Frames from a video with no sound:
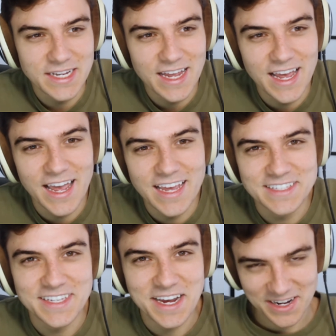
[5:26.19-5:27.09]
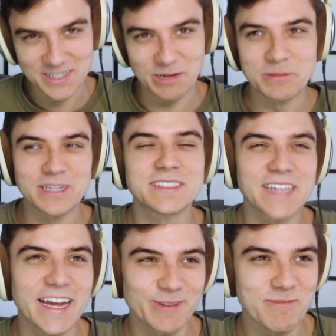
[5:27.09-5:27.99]
And it's like it's almost
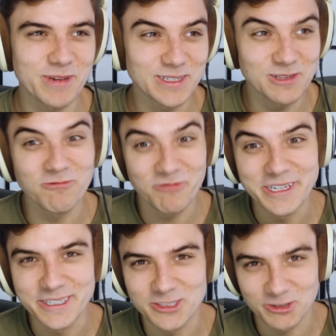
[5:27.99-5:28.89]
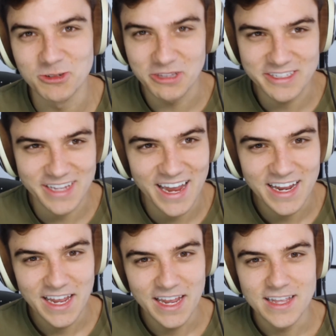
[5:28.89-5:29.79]
unsatisfying because the real truth is that